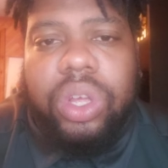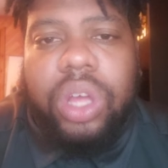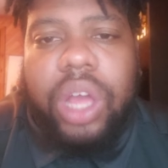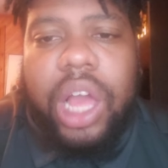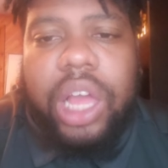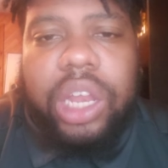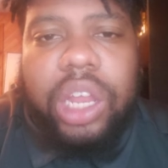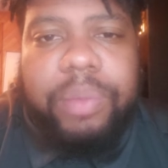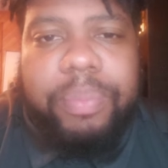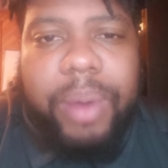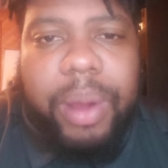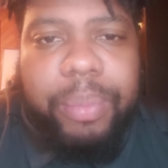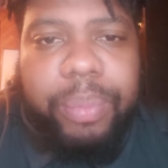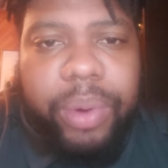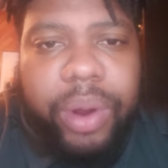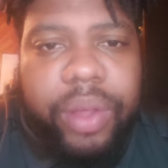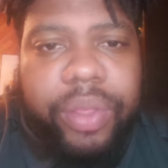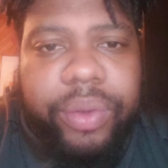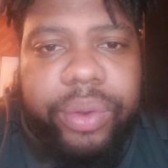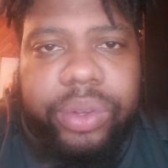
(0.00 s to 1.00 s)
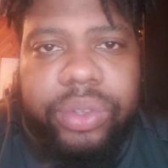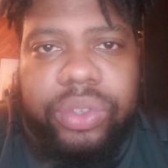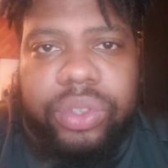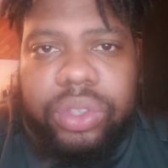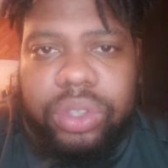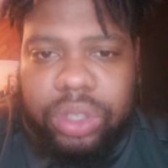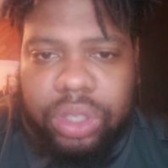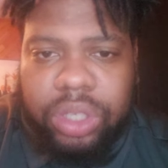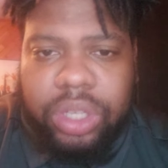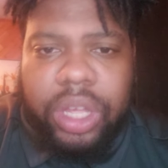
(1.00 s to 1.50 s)
I love my
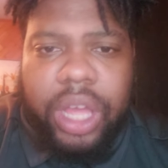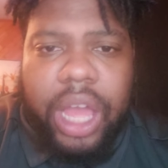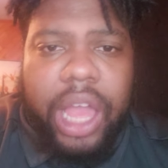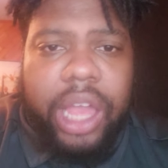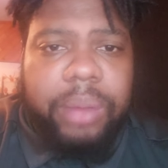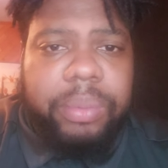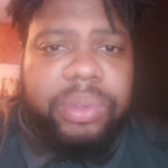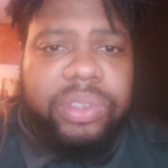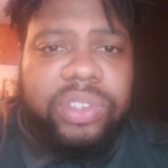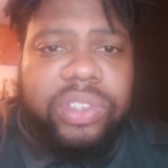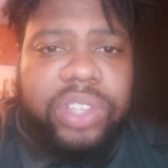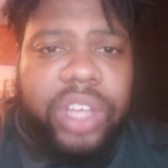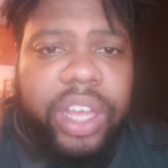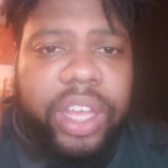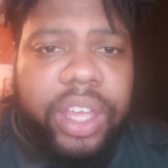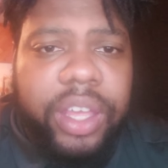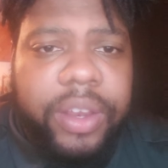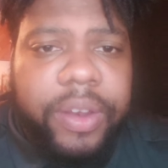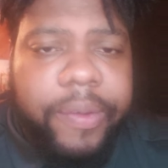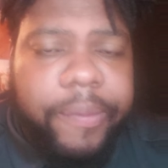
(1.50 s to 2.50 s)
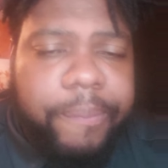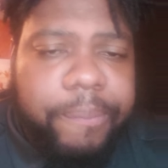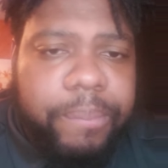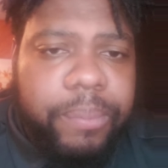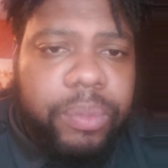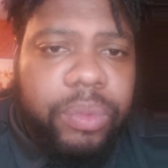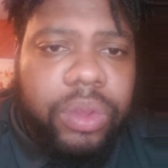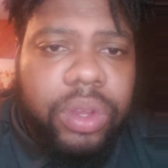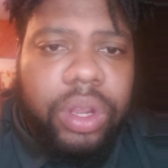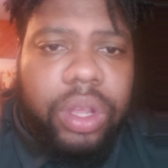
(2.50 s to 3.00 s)
brothers. I am the second
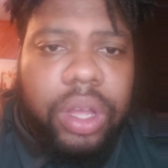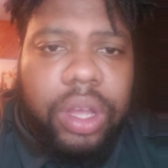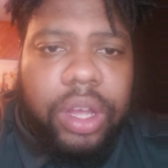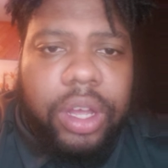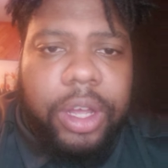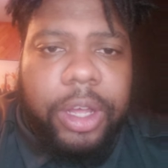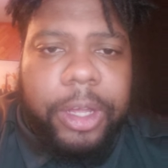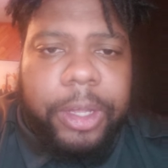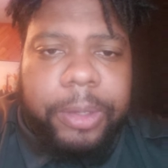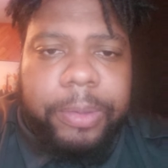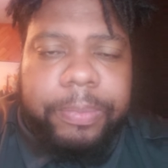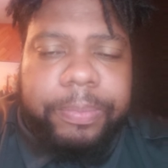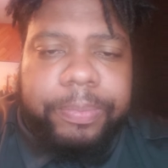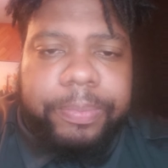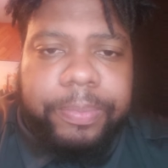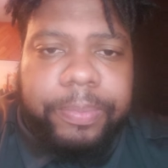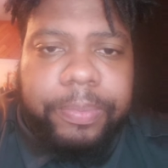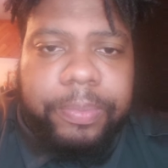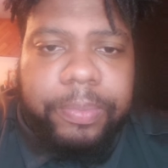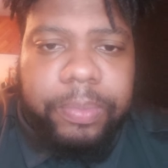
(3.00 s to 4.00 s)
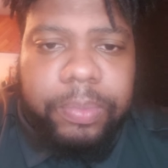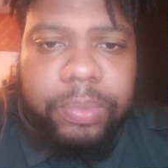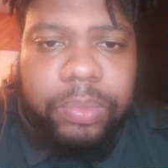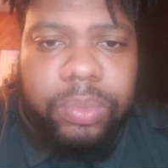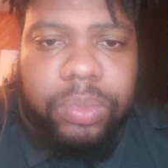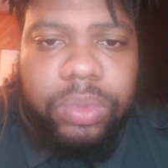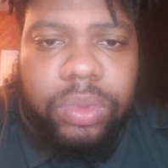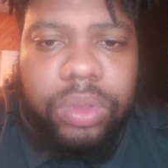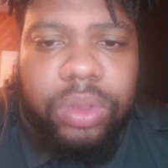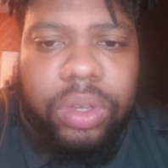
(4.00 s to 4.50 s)
uh,
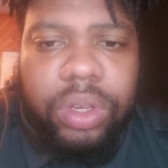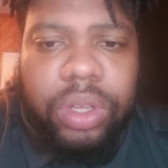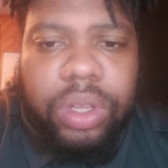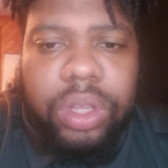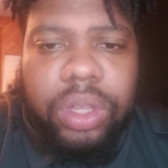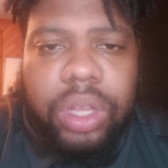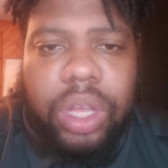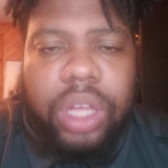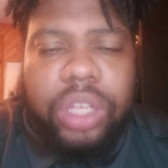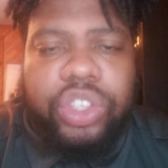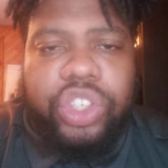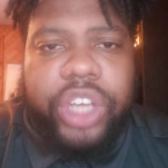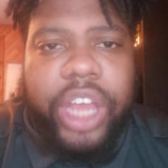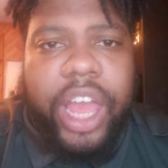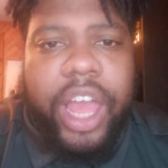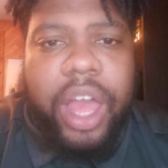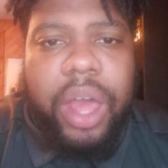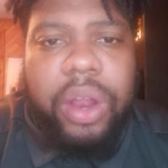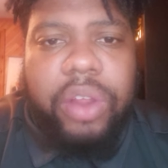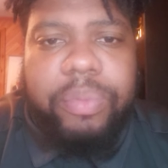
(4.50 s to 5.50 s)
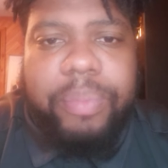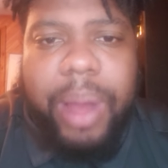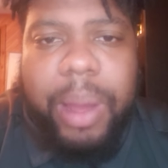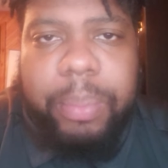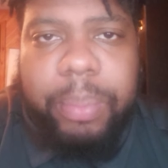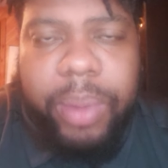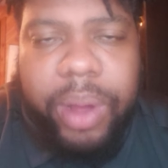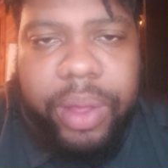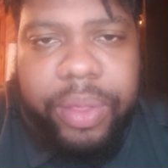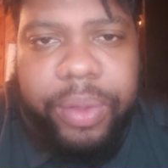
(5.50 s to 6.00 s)
child of my
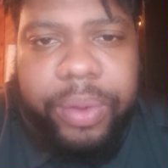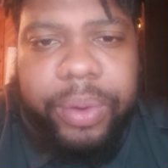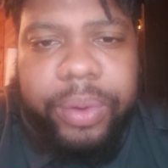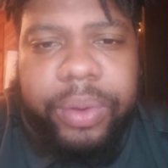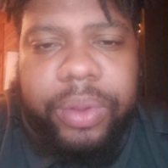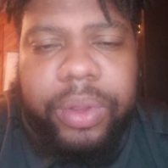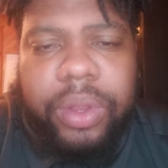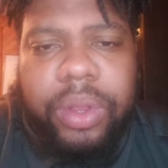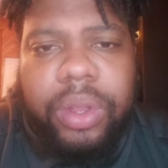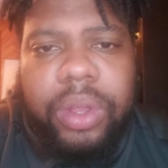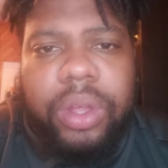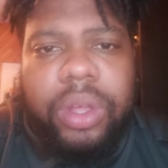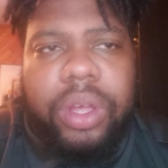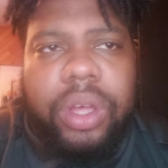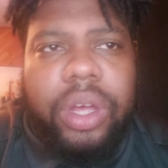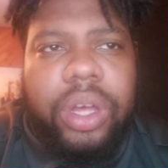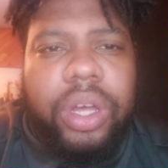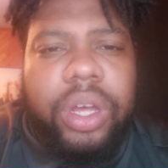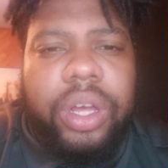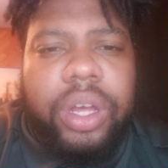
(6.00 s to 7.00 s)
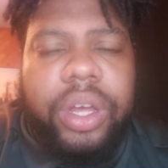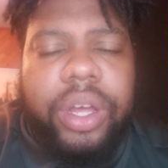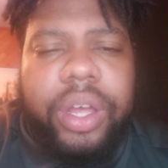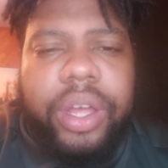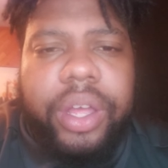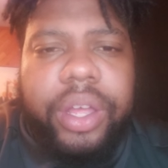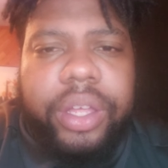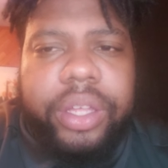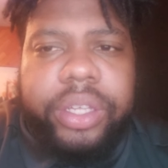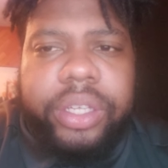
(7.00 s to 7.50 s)
mother,
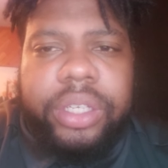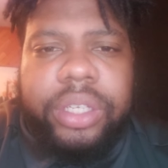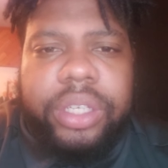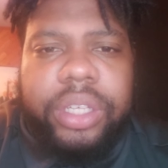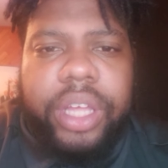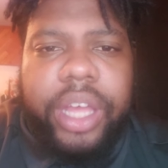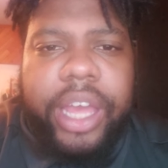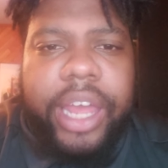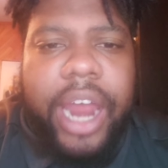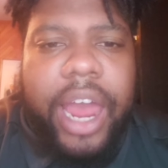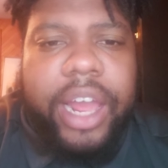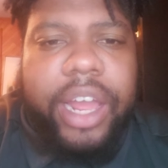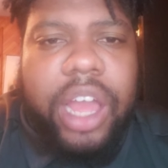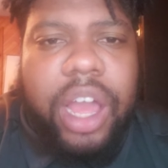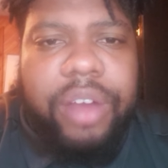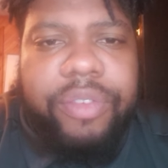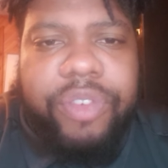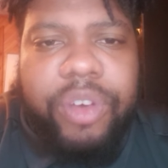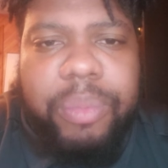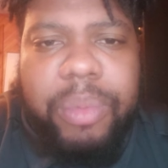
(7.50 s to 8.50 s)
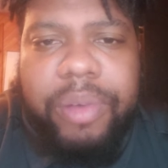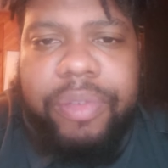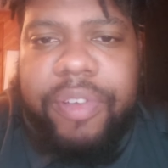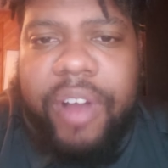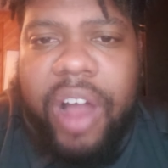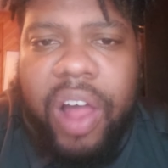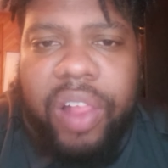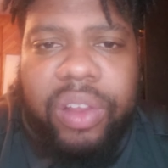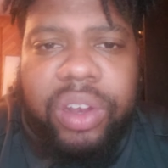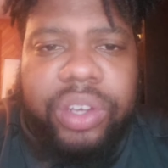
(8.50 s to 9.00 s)
uh, and I come from a
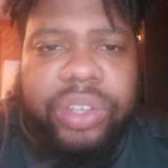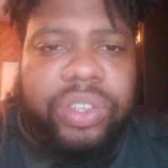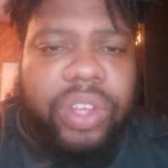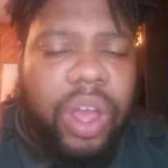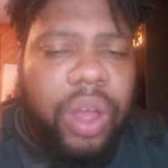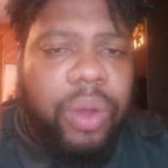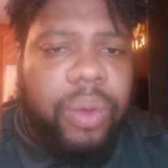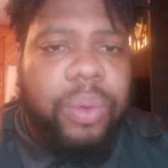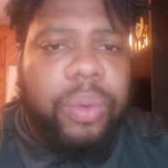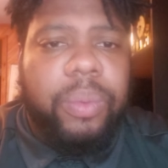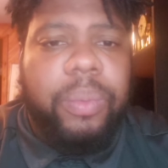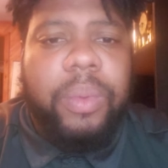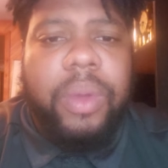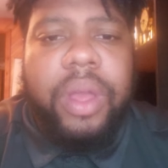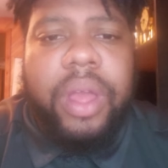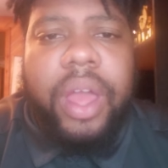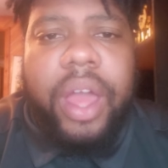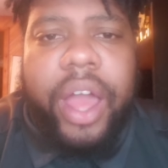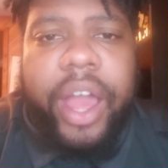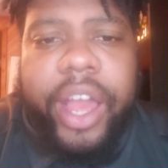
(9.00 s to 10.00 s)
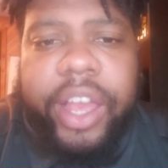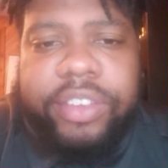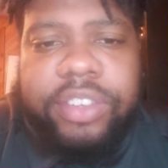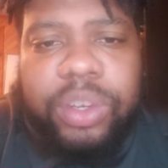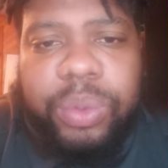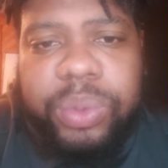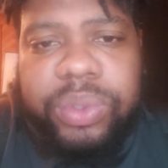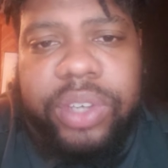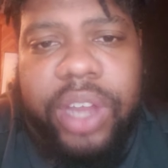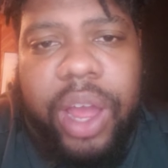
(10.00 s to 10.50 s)
fatherless home. I
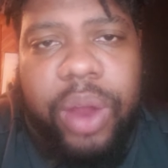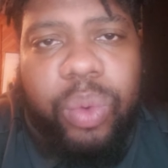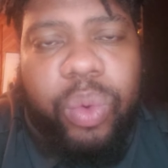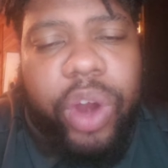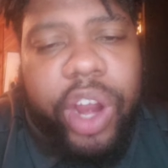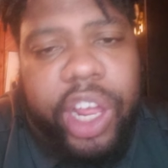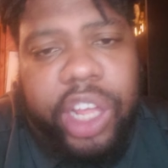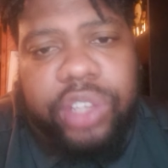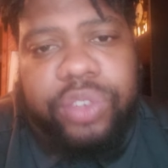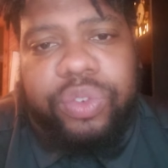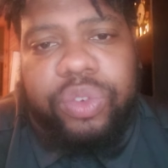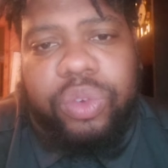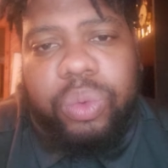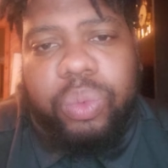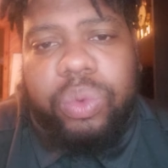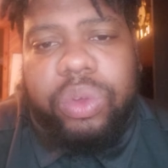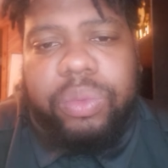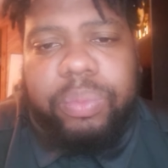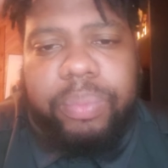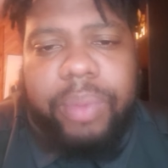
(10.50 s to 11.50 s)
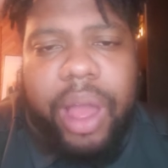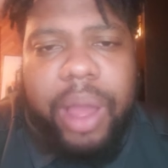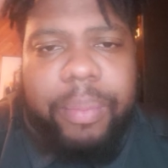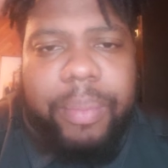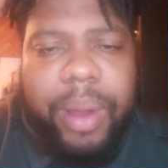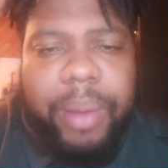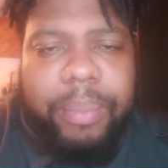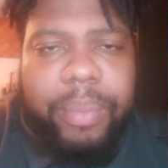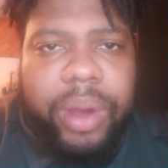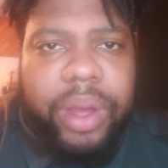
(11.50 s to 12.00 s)
actually was not raised by
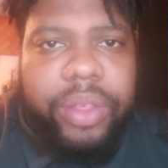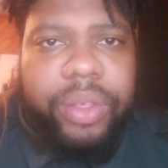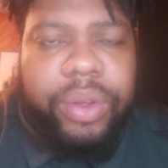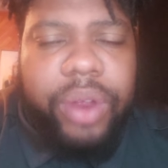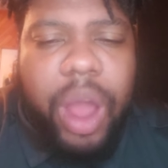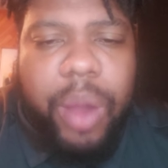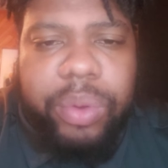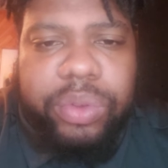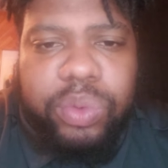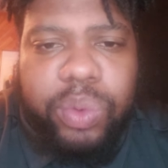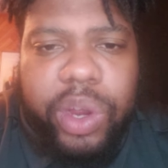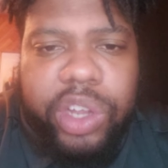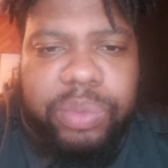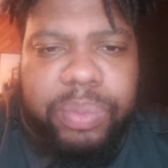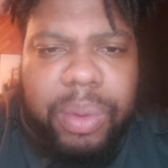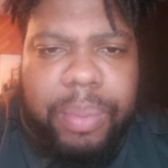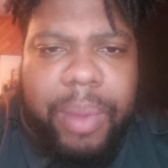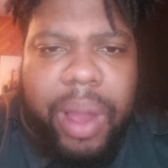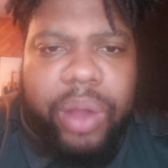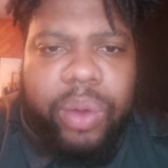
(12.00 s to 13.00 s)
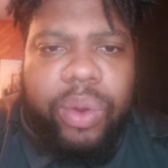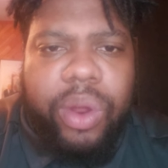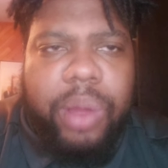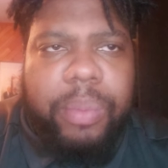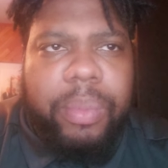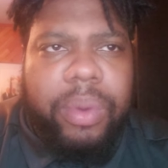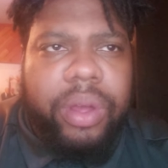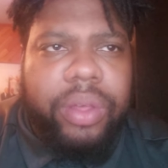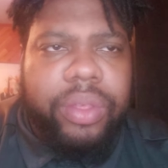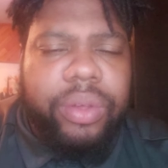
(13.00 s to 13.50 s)
my mother. I was raised by my
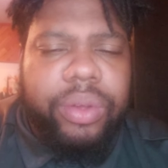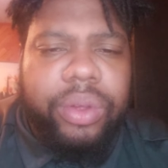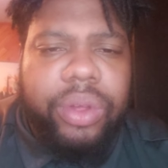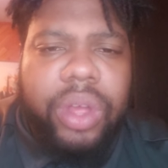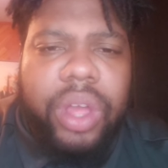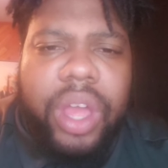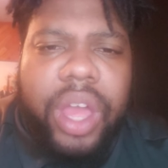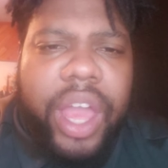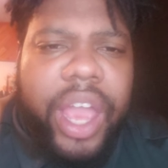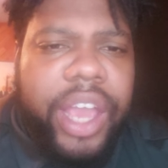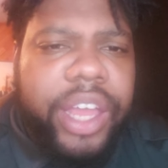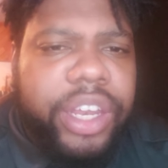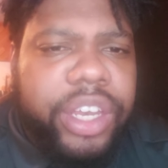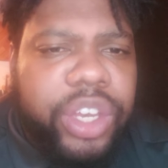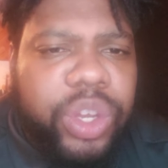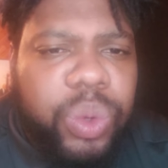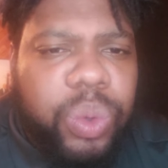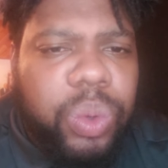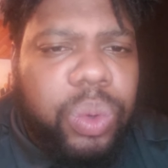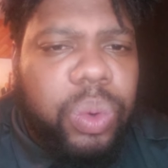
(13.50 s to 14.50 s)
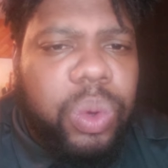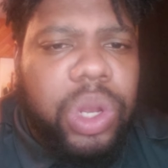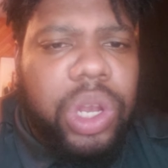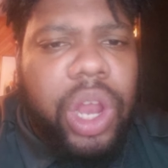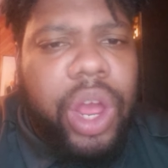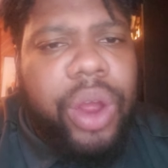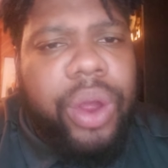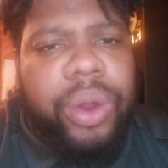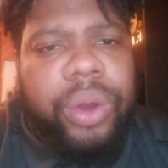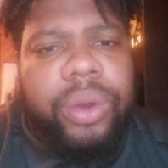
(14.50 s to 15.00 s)
grandmother, and you will
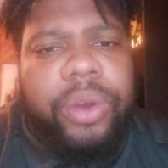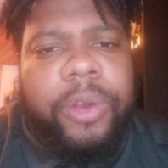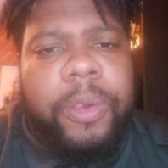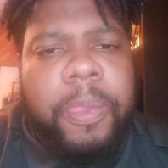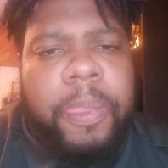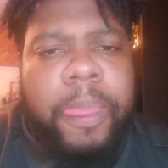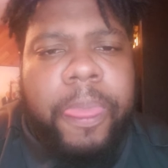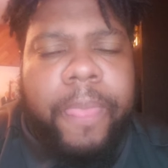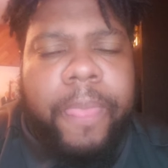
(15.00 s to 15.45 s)
learn